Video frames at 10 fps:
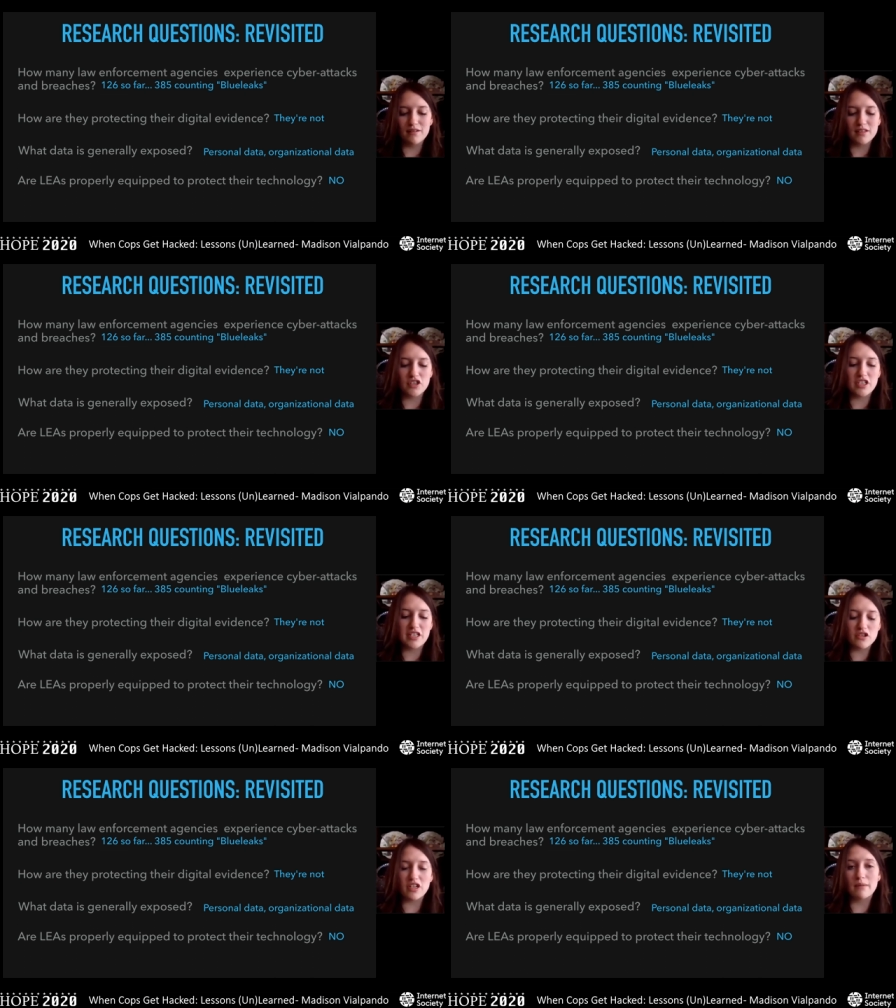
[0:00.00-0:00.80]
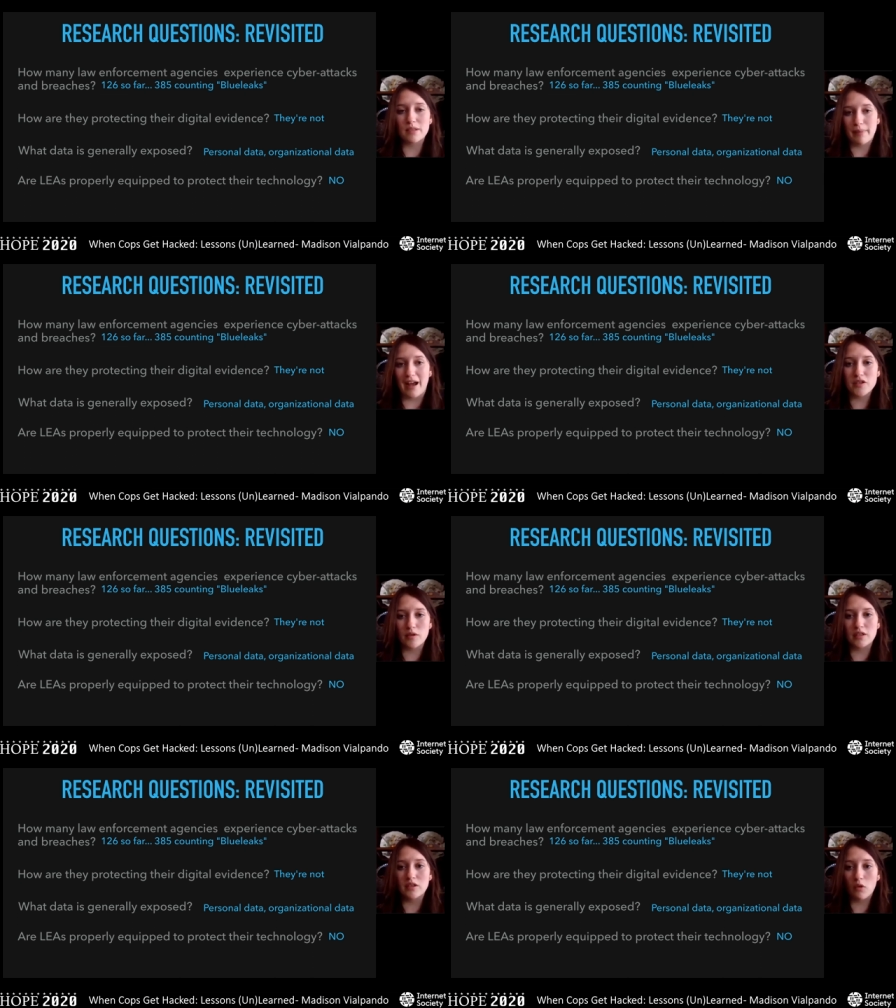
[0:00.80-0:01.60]
such as usernames and
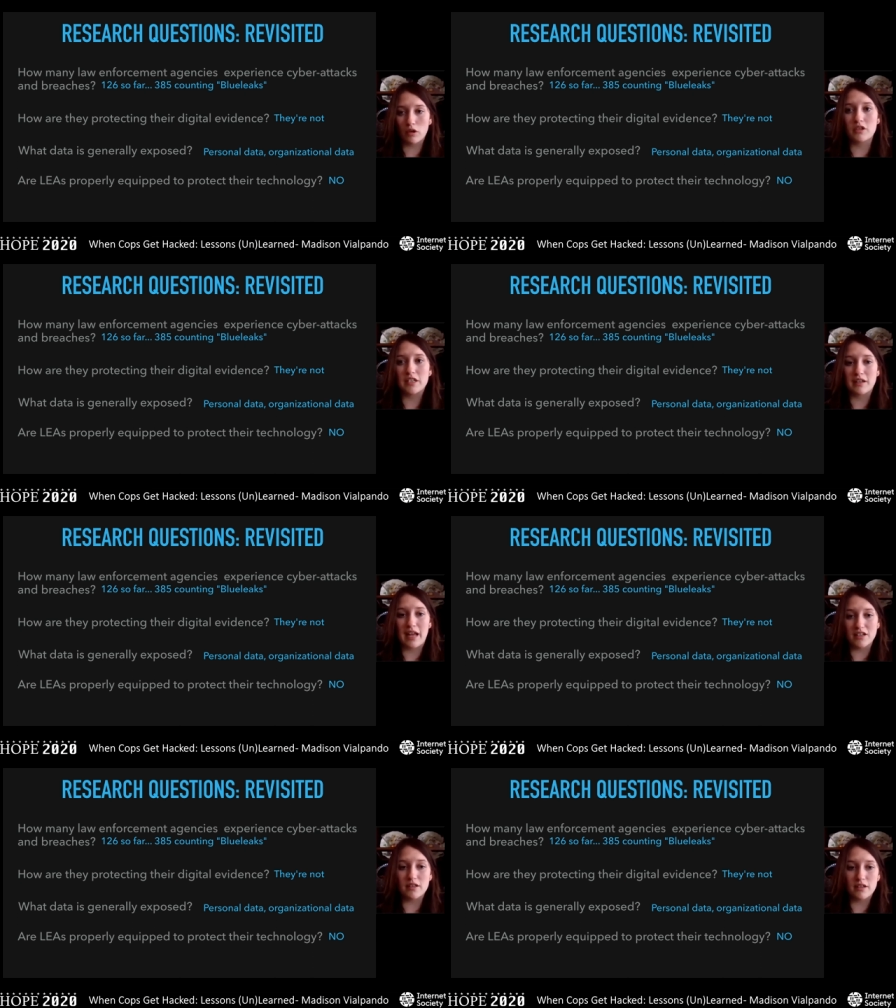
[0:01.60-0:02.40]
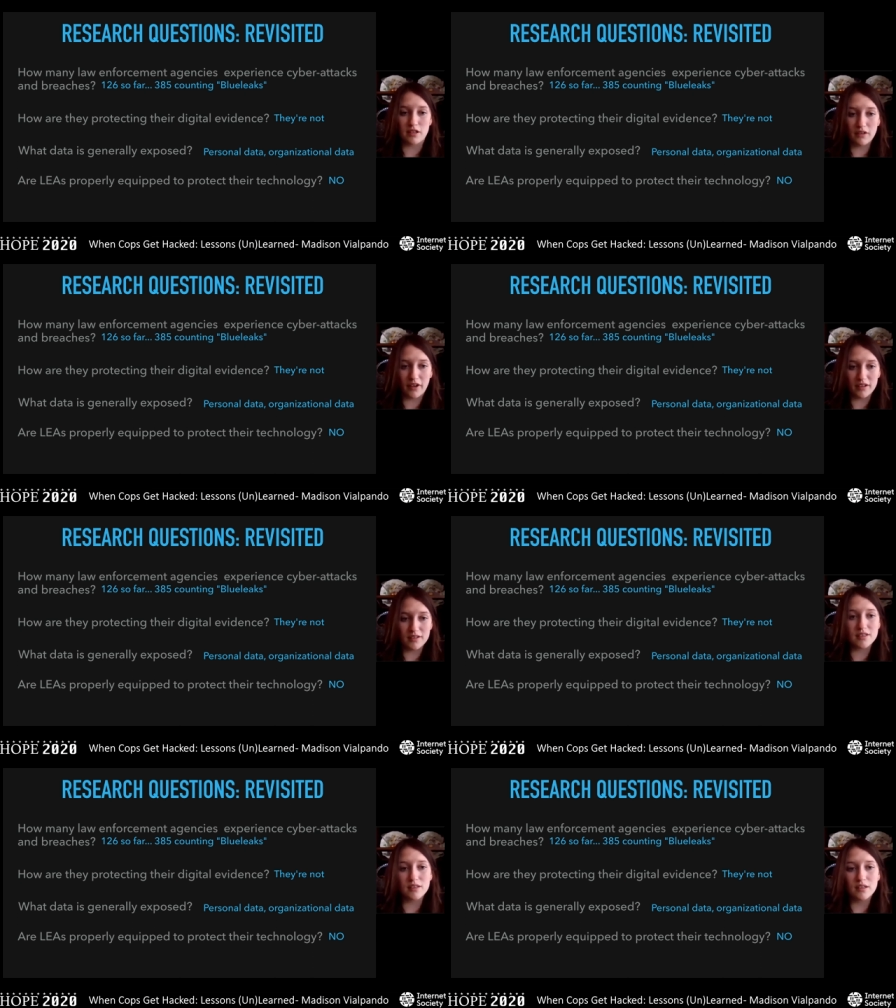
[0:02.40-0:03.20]
passwords in order to get into the
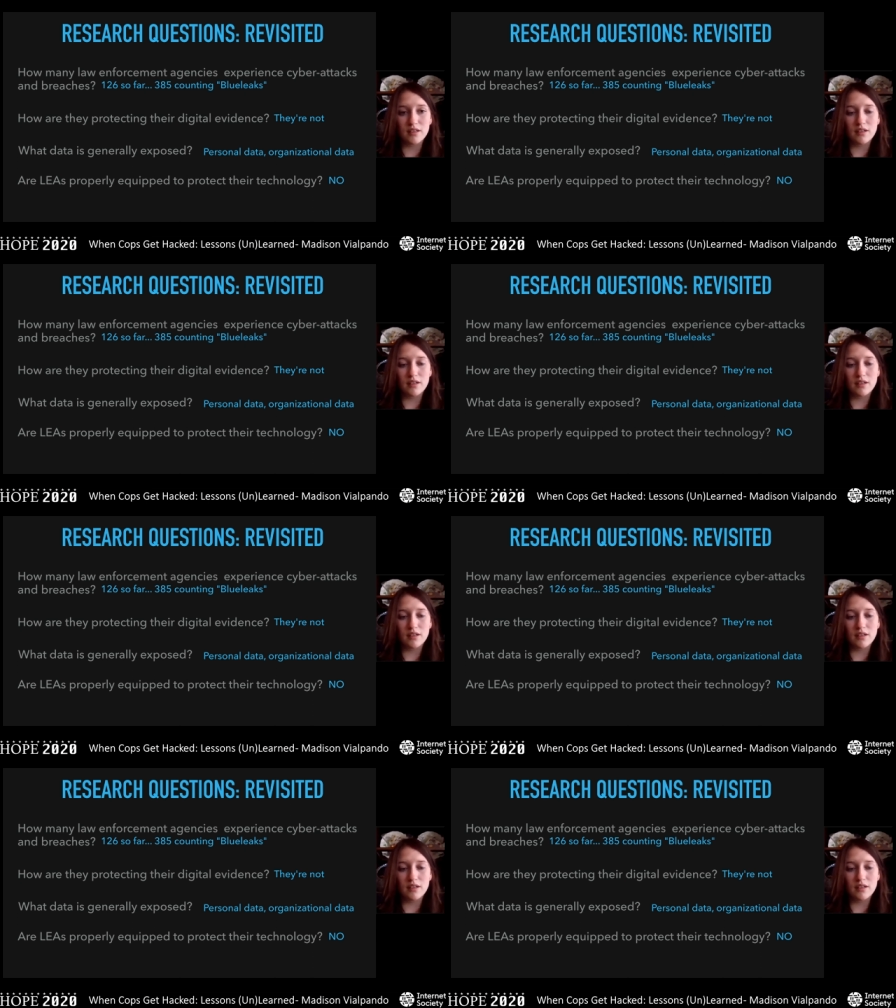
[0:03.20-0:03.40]
servers.